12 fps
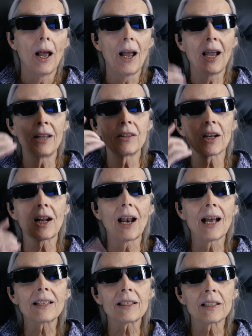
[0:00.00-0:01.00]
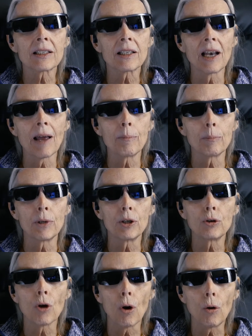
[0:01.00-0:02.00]
and the glasses let me
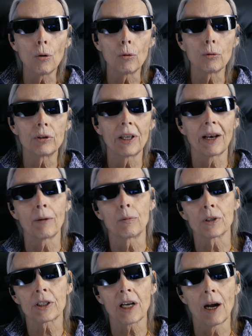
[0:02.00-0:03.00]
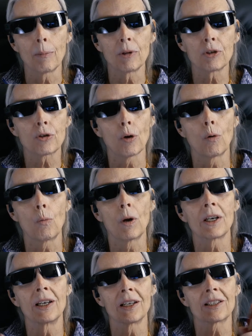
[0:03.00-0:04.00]
know that he was coming, so it
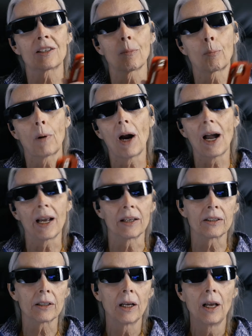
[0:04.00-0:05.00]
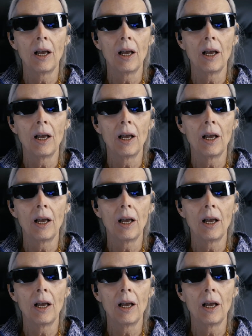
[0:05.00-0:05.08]
wasn't a surprise.